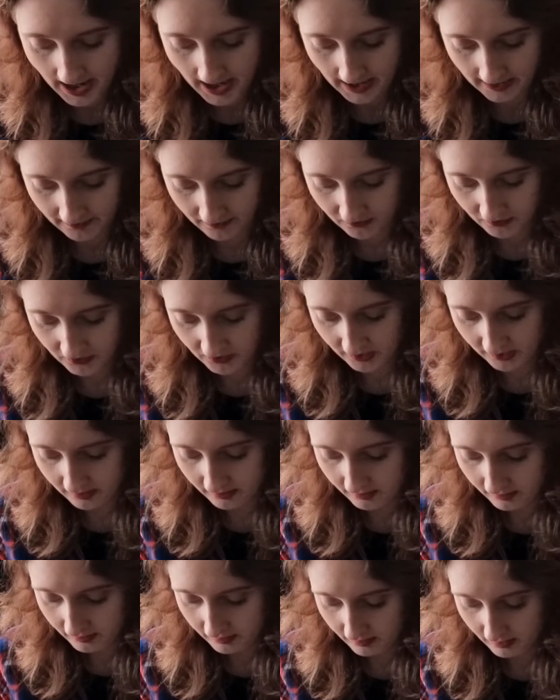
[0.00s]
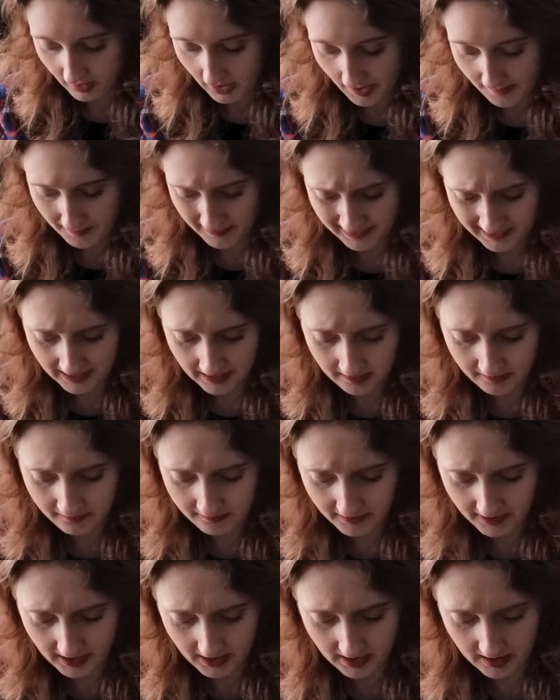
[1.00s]
and I
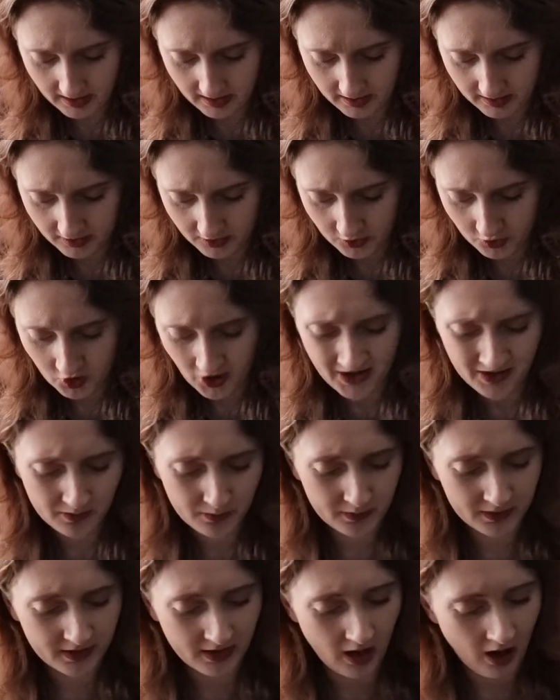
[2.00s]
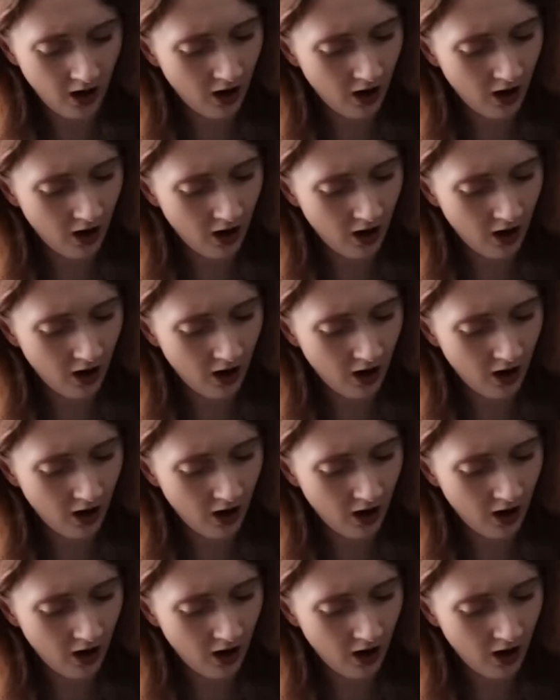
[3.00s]
believe straddles